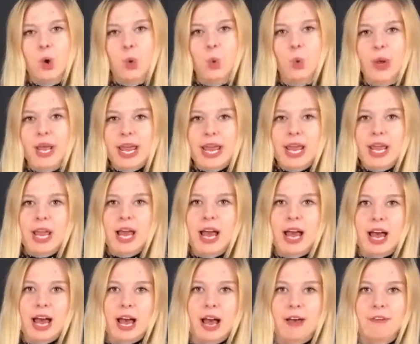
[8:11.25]
We
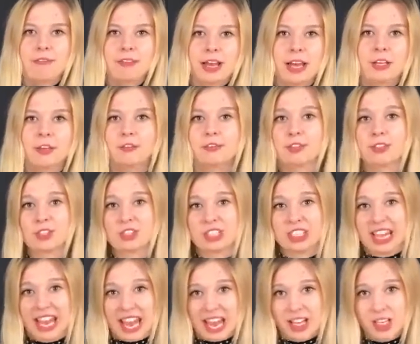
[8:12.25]
have kind of a
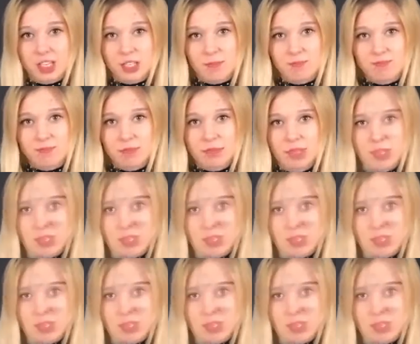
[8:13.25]
scale.